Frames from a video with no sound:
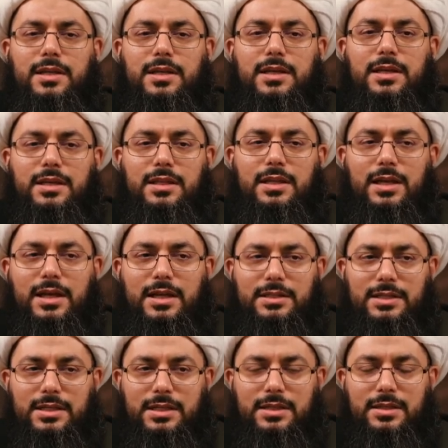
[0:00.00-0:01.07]
except the
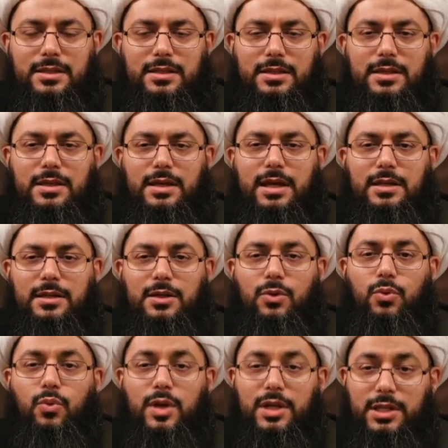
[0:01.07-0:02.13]
meaning that
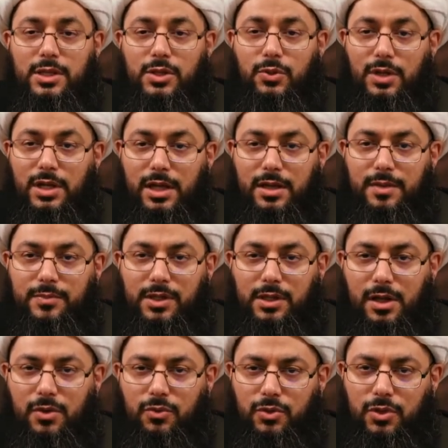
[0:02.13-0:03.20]
states, or
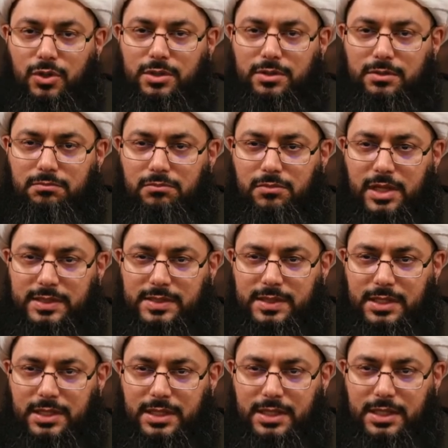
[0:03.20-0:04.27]
the explanation that
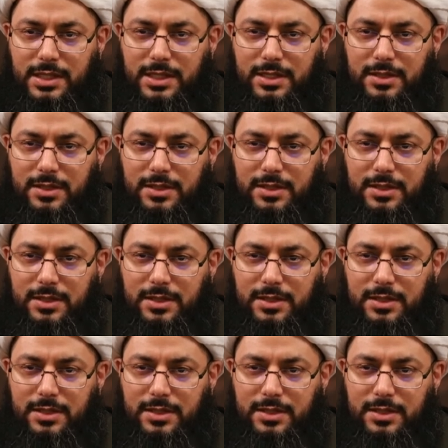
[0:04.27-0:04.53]
states,